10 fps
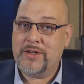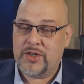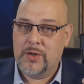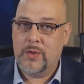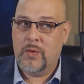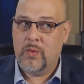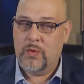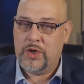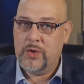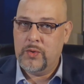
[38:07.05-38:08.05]
So
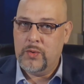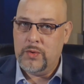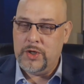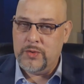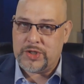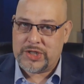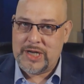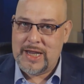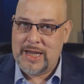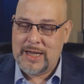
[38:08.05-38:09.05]
you you
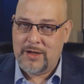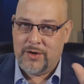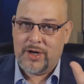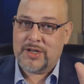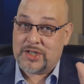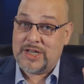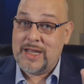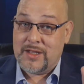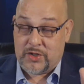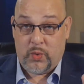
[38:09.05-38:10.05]
see you're going to see
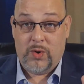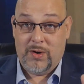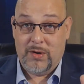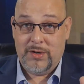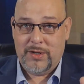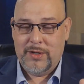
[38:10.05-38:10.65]
this word,